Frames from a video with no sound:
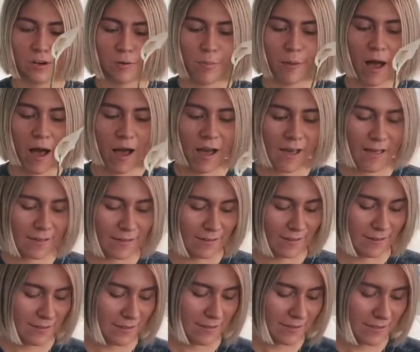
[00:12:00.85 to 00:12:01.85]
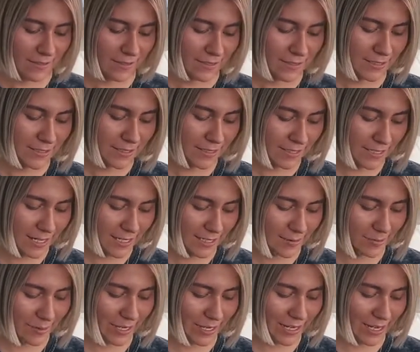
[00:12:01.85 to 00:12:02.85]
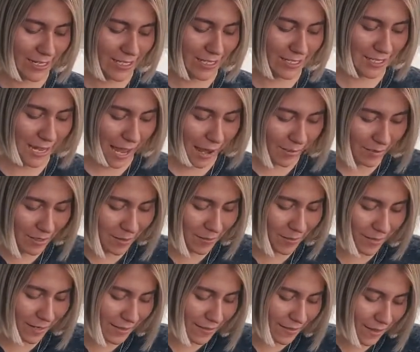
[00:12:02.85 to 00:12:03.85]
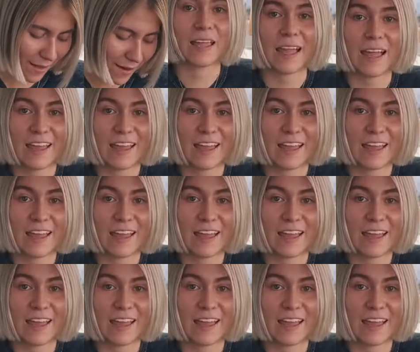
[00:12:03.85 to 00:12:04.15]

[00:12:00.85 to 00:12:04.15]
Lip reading: pot. She's nice and pretty. She's happy to be in there.